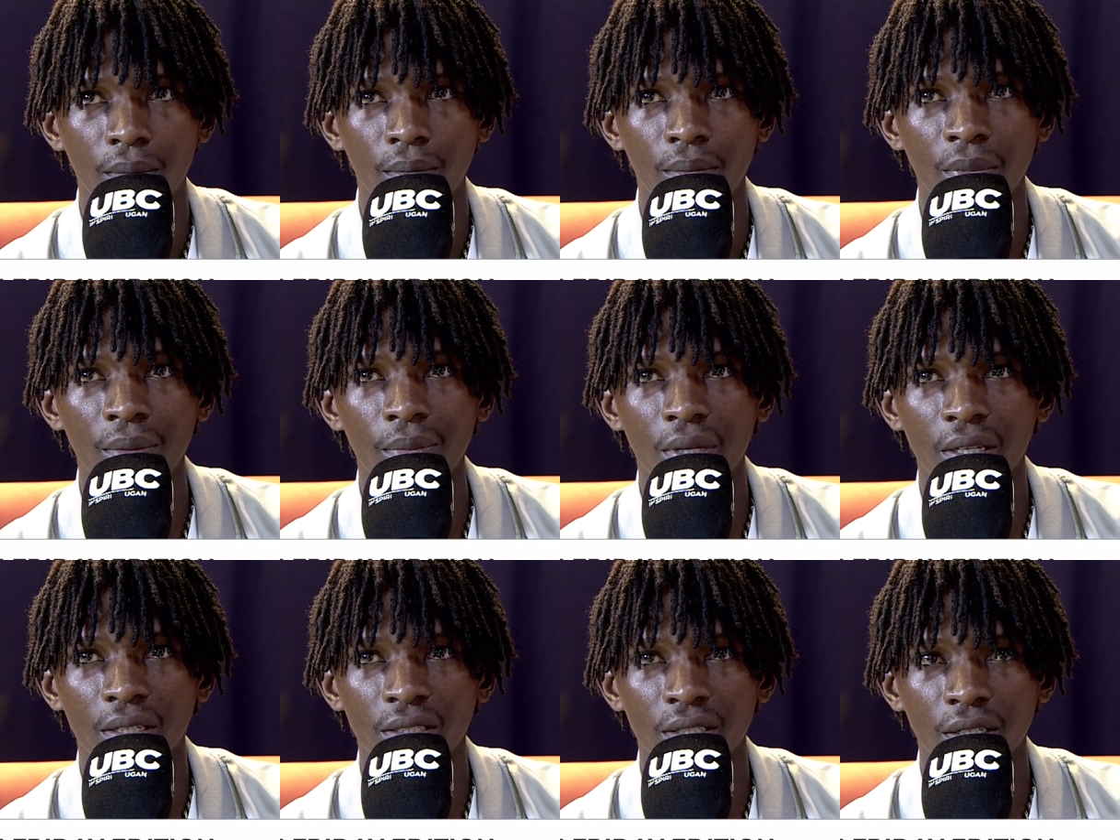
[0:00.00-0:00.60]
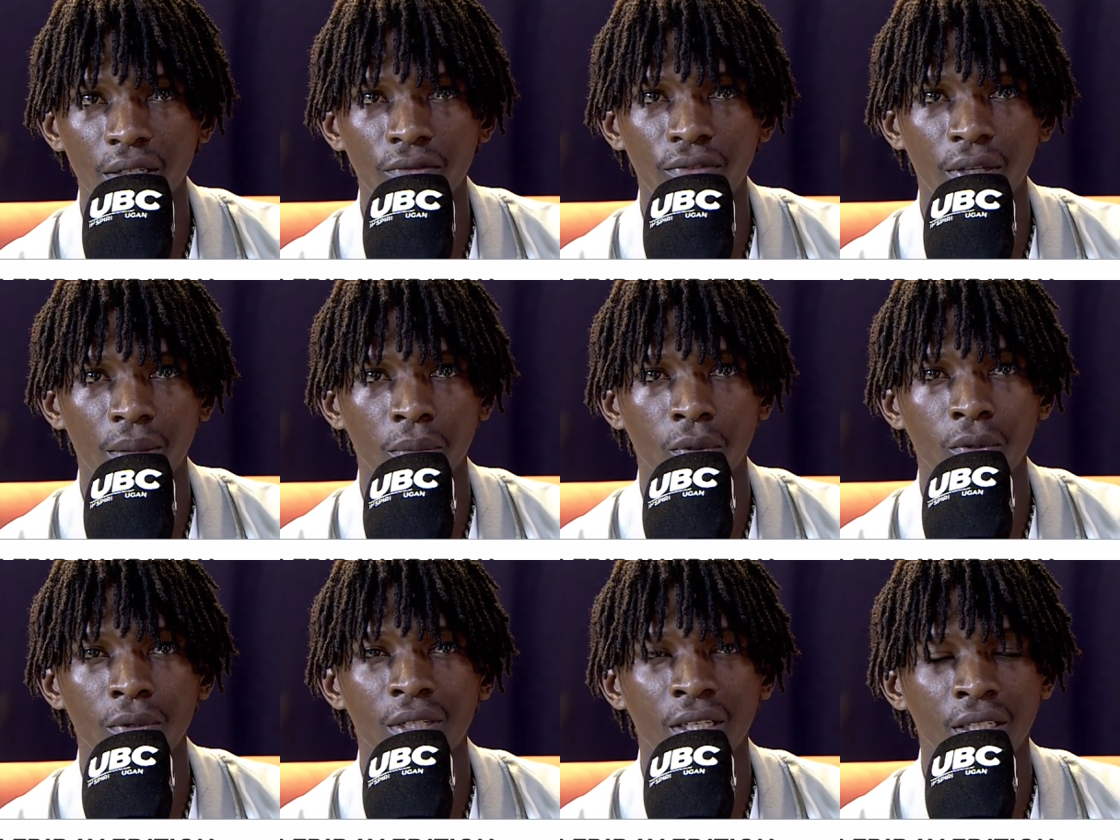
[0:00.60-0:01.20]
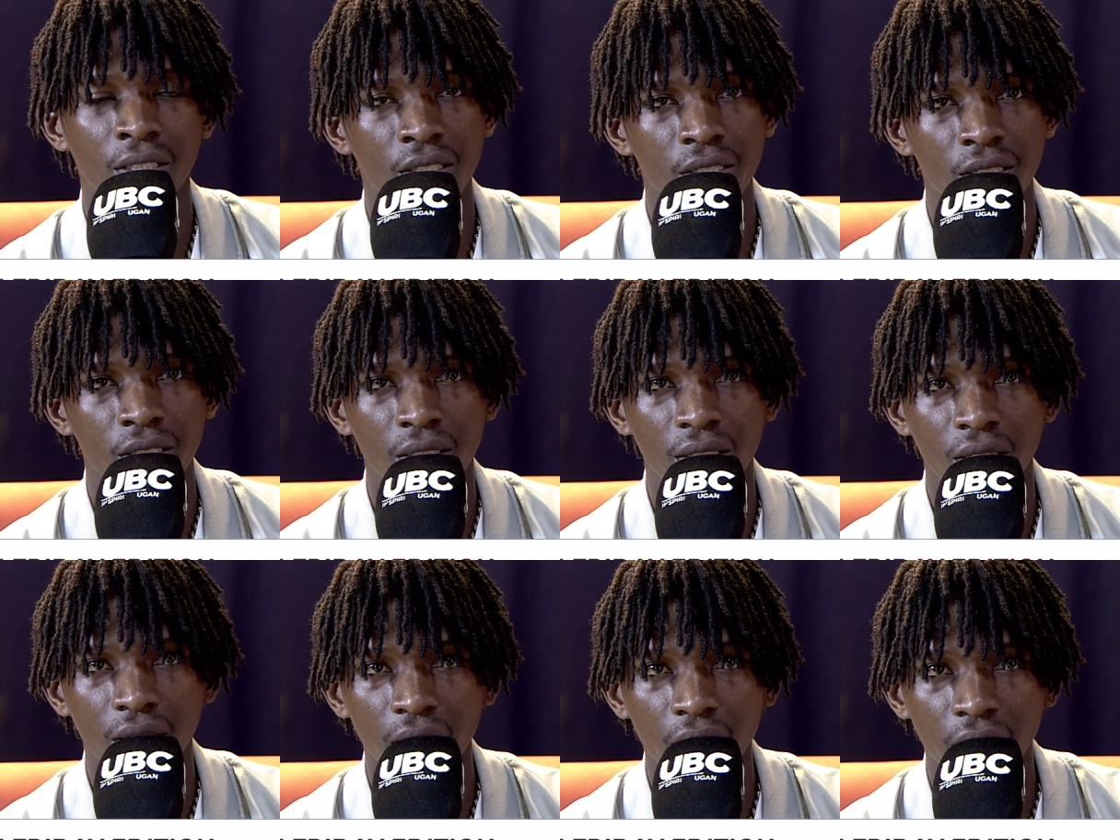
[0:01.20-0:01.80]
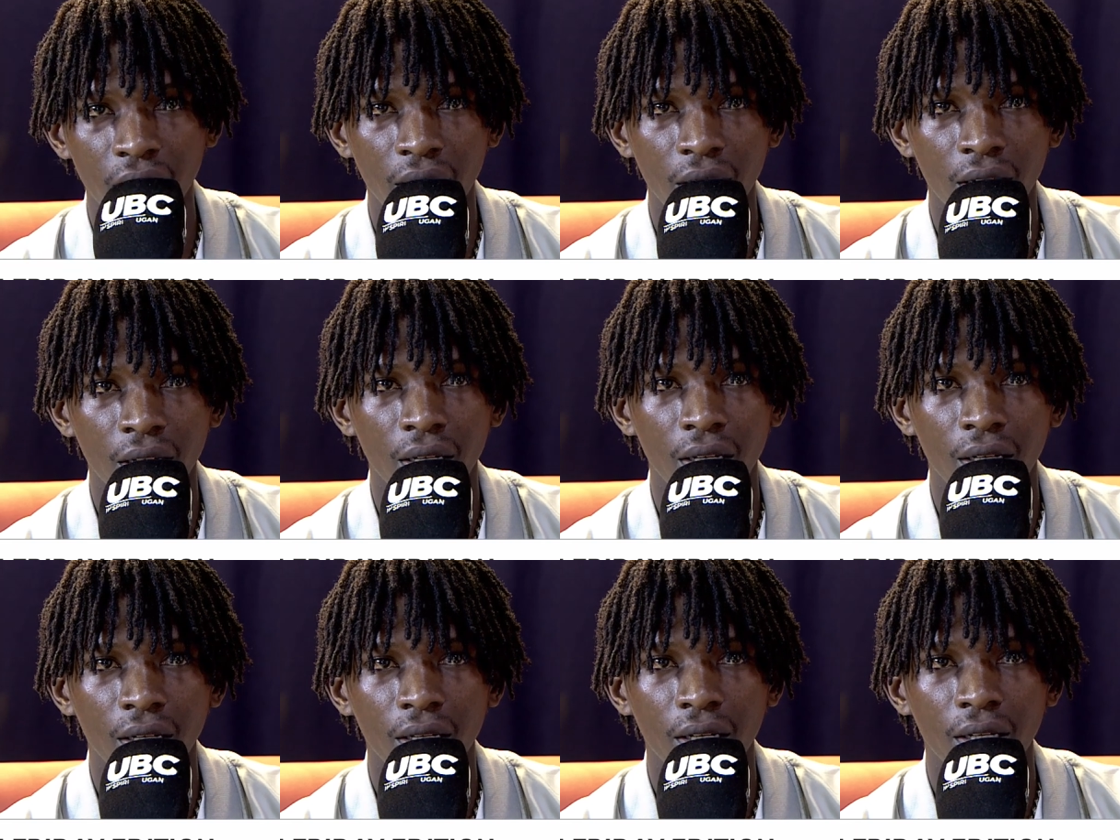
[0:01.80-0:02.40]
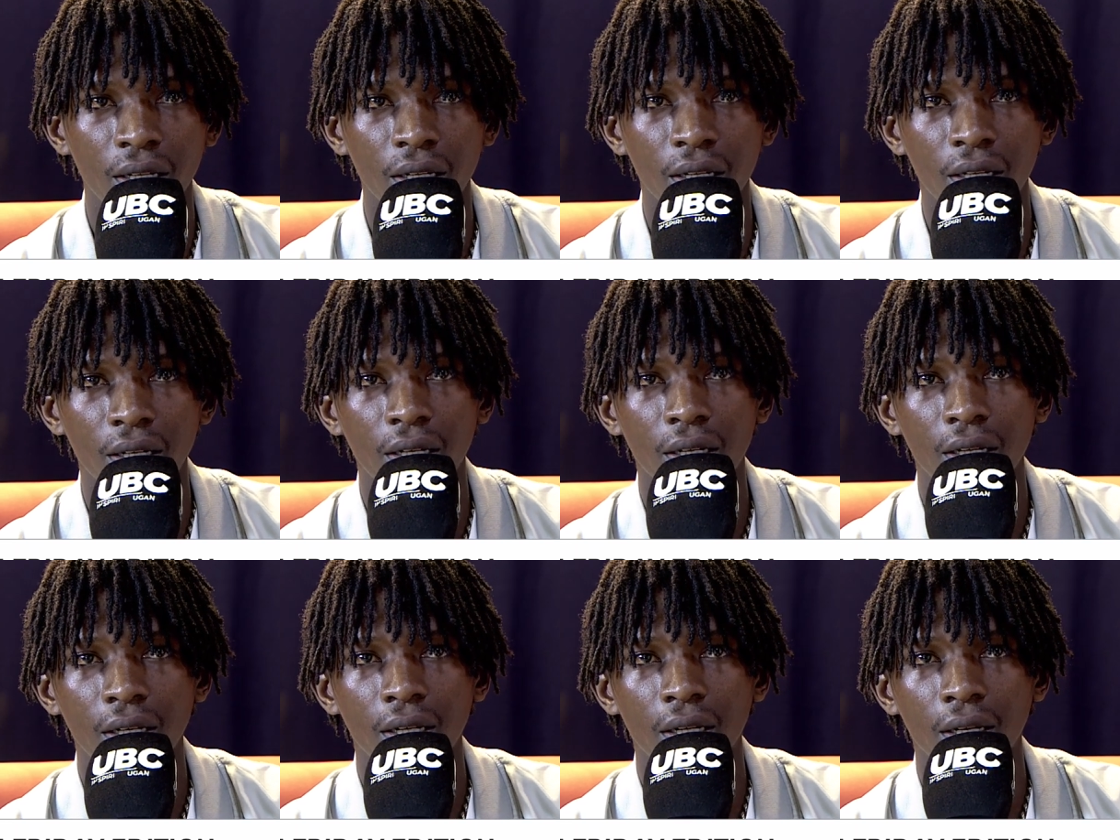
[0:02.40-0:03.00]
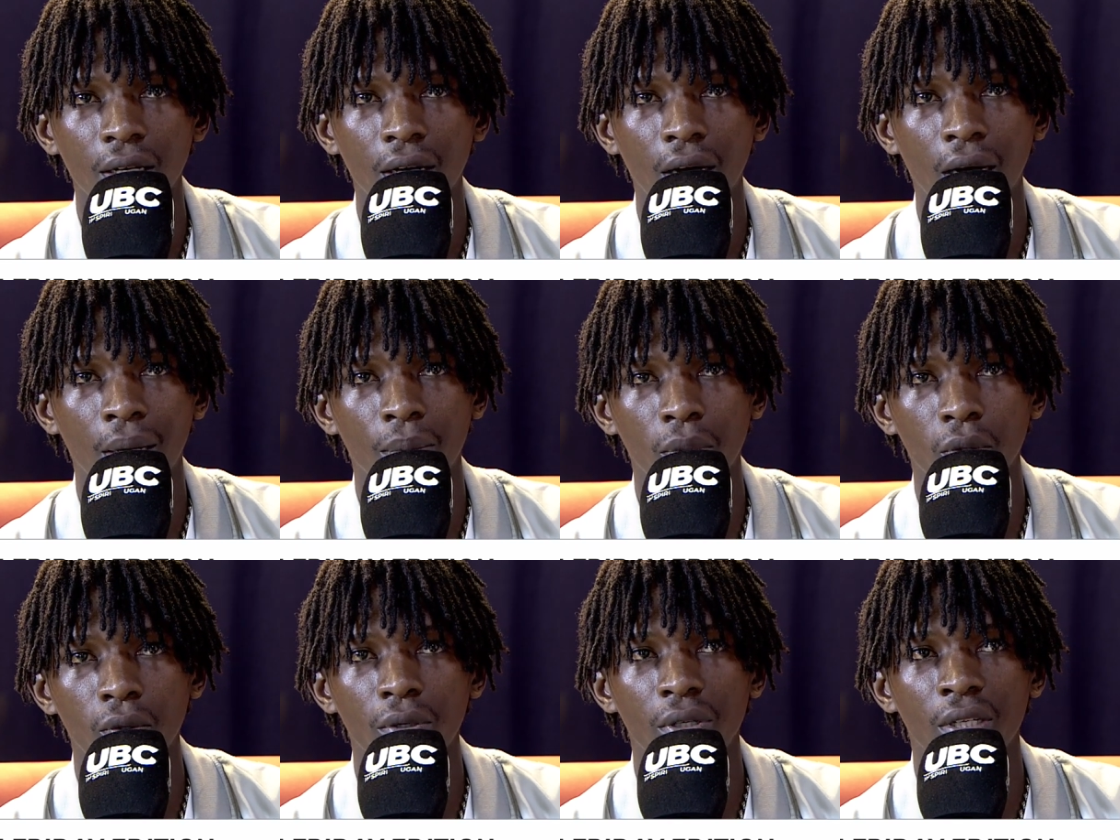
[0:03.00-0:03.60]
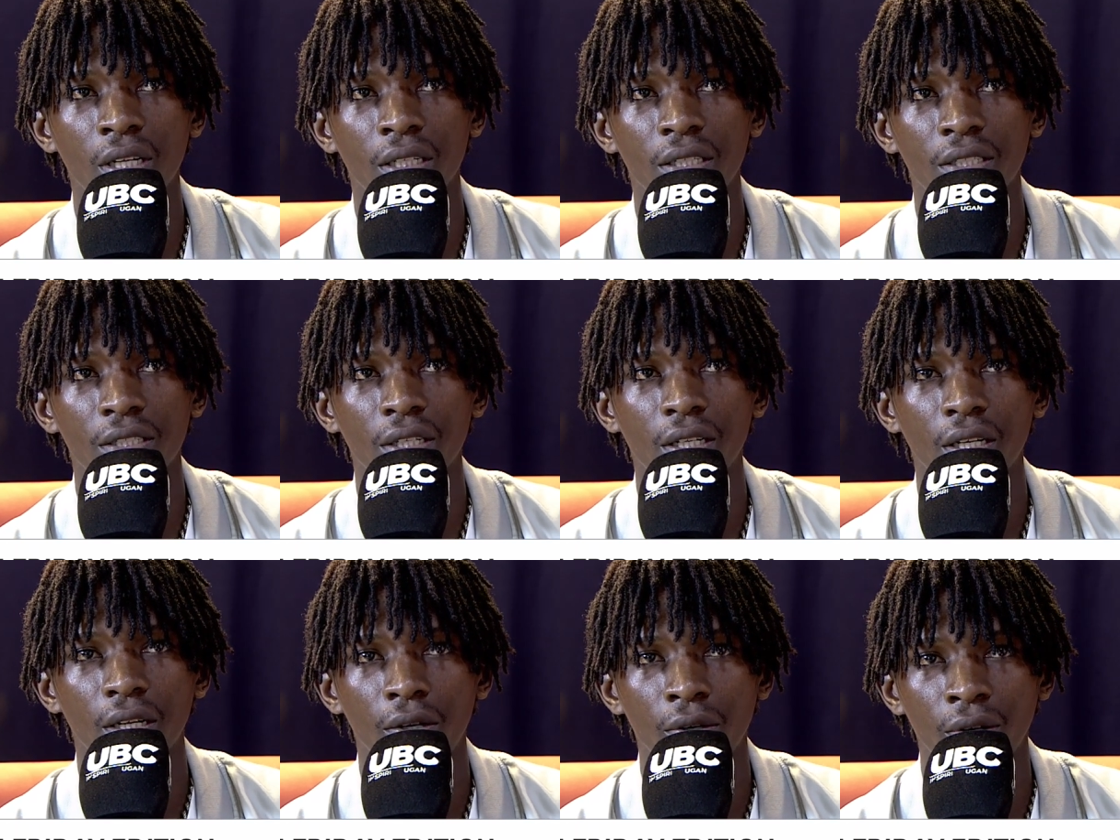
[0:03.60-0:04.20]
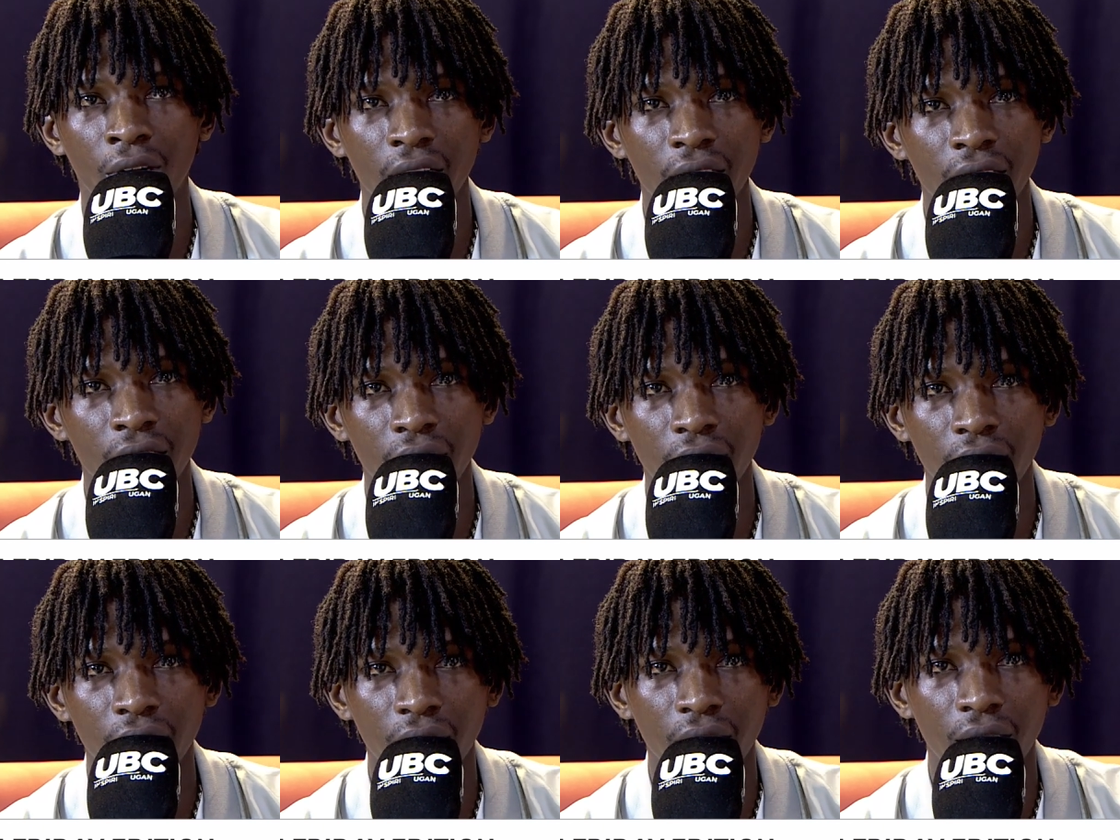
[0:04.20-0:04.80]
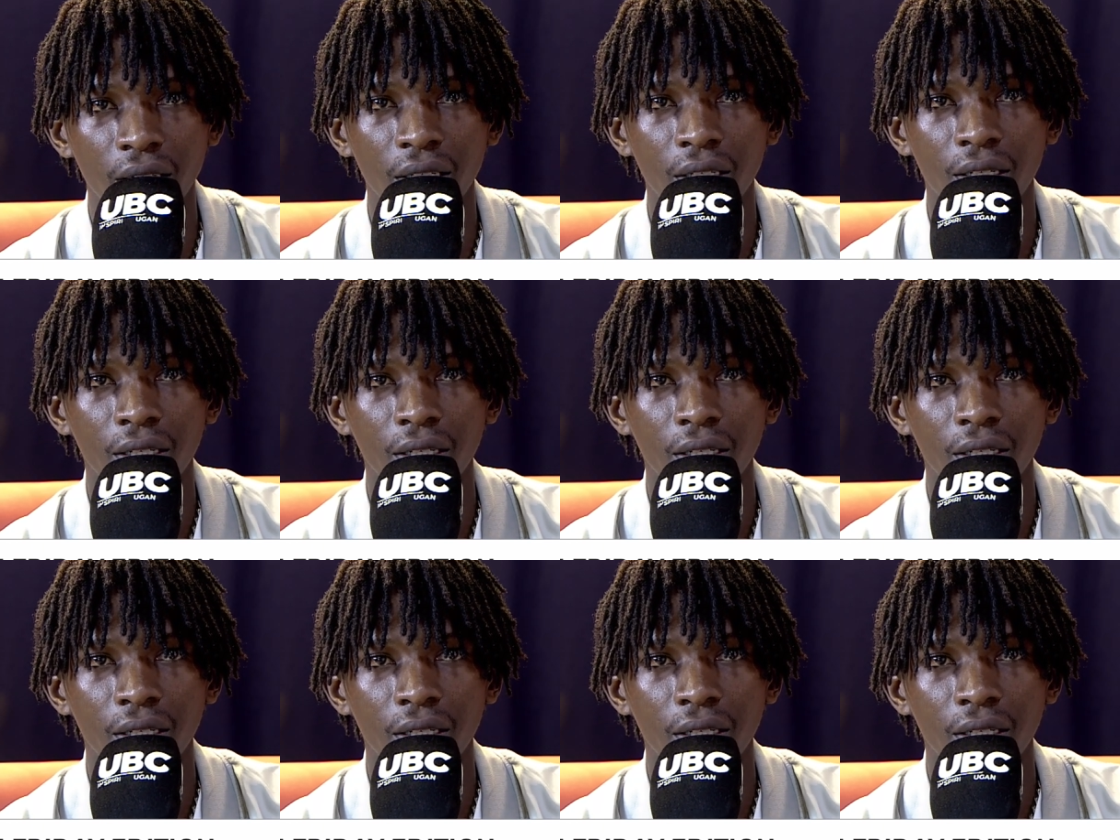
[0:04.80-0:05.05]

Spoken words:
Me, myself, I'm good at singing, I'm good at writing,